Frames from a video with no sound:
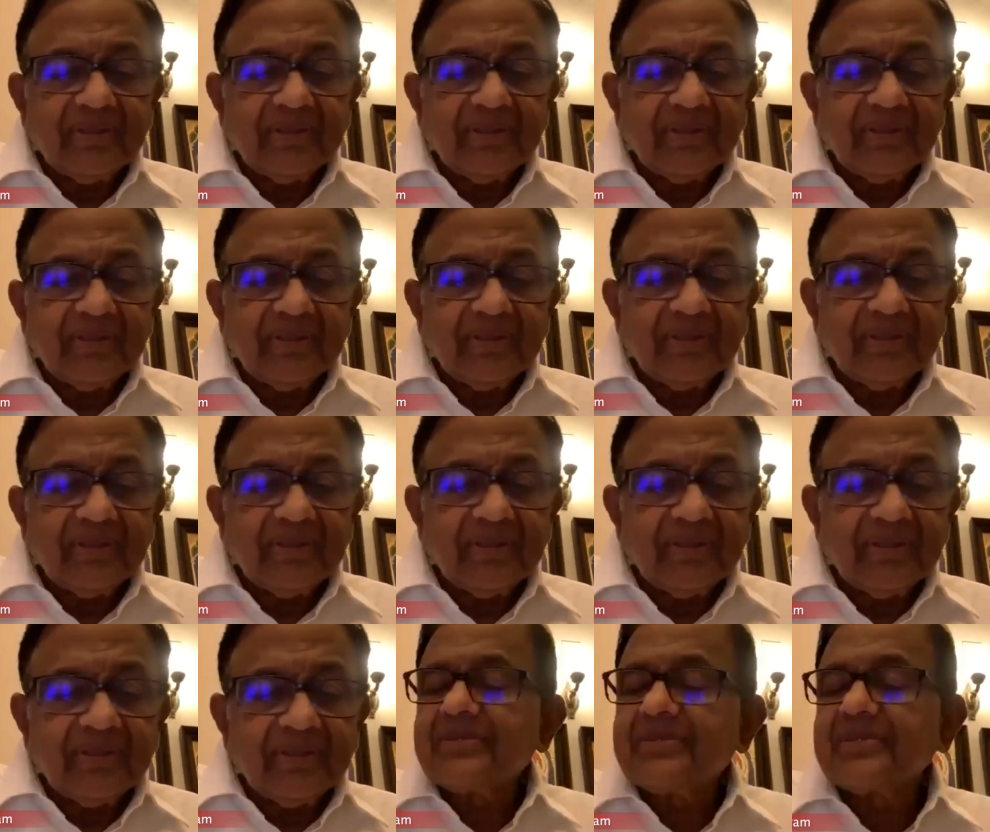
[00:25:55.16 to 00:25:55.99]

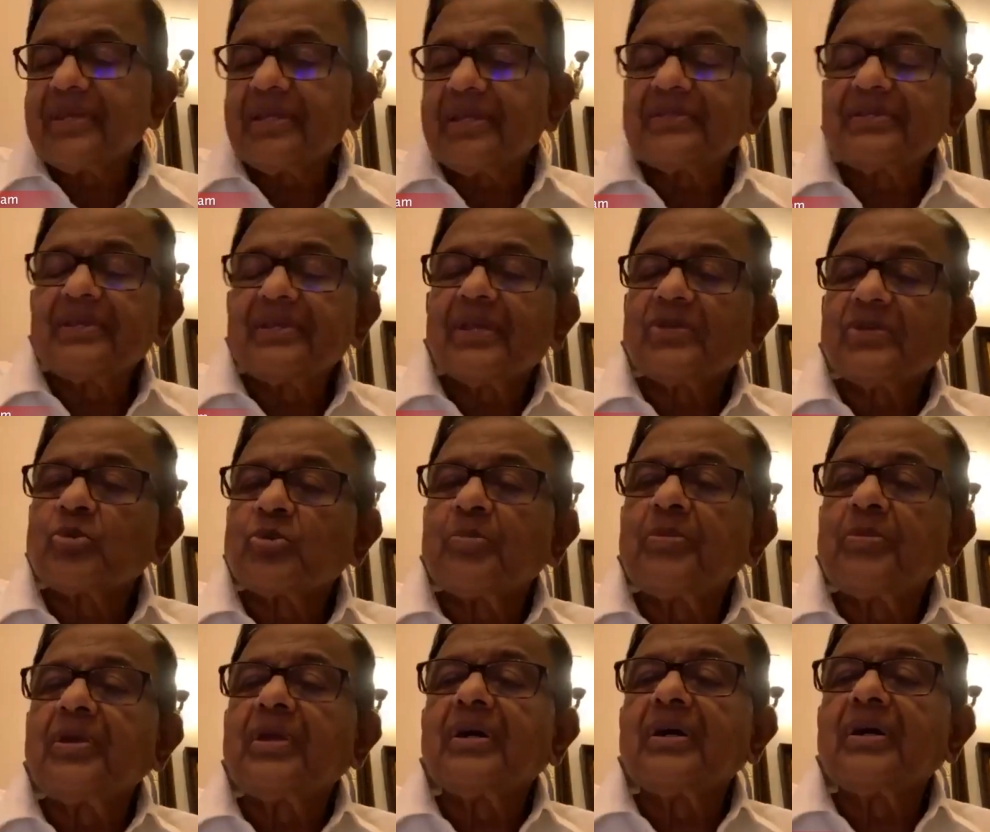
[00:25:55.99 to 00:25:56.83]
That case has yet
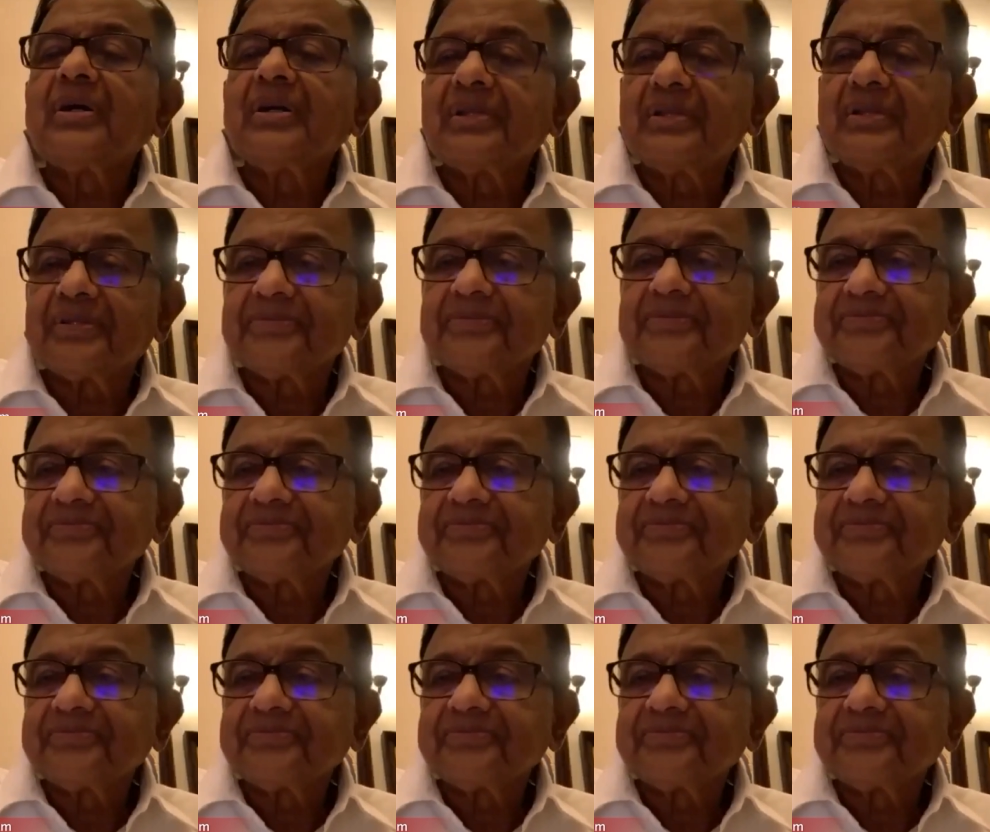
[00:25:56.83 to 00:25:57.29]
to be heard.